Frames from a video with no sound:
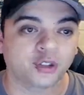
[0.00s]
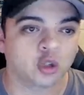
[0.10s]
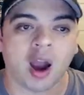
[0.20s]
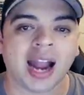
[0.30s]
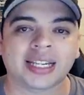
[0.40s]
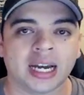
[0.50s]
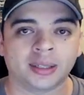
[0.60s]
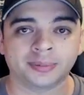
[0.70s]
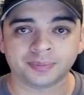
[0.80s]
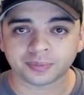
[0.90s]

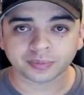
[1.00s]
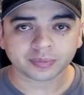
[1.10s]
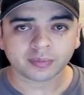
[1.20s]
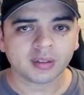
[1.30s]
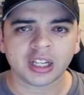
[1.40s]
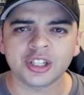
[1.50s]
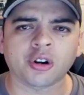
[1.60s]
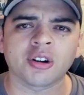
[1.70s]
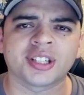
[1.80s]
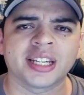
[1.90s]
Crackdown. This
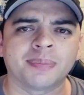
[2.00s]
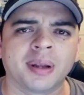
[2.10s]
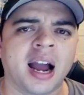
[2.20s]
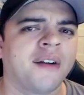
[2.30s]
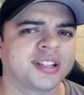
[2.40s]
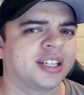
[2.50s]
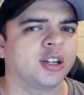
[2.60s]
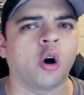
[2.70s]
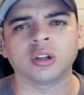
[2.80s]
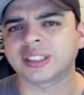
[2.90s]
card's seeing play obviously
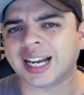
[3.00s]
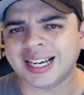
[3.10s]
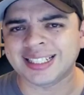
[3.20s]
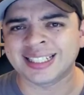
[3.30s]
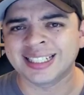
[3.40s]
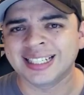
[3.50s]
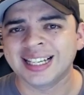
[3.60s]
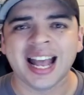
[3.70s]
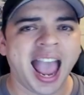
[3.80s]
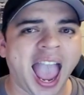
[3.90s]
in Altergeist
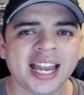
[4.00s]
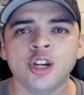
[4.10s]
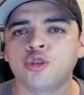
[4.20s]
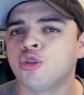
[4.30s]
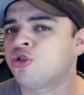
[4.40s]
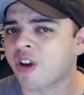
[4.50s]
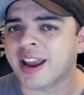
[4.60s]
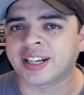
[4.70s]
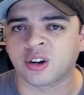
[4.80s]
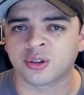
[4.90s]
and in True
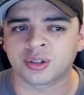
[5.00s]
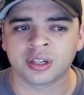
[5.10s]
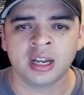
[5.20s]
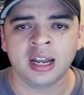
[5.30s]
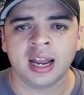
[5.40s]
Dracos.